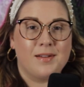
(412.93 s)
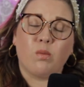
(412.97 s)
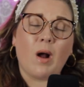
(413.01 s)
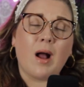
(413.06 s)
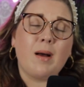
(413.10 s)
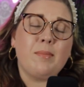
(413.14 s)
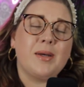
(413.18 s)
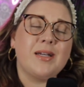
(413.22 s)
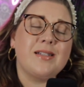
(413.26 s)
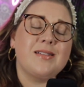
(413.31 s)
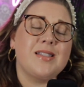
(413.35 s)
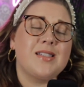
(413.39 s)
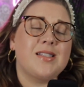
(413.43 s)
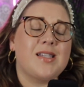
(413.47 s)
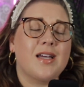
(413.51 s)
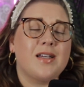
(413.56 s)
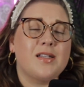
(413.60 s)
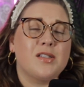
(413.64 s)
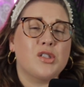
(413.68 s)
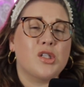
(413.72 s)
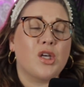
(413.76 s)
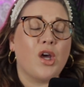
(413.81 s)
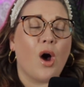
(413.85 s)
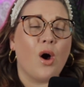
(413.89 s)
Robyn
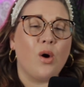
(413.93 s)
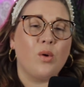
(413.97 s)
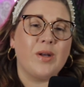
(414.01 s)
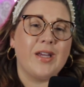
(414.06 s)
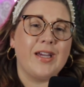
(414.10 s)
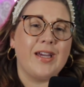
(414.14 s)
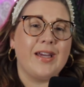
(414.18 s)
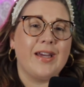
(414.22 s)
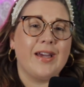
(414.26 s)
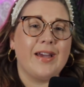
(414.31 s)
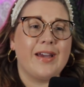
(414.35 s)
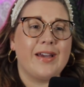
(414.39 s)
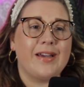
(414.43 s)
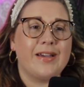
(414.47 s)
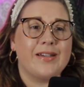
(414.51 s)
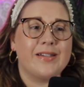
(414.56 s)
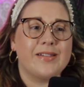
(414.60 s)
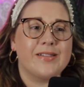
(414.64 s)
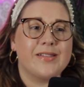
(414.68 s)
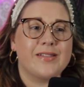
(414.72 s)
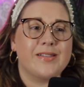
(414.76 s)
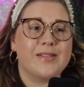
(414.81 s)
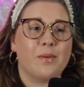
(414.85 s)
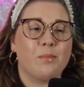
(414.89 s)
says Kody
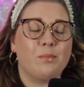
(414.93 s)
is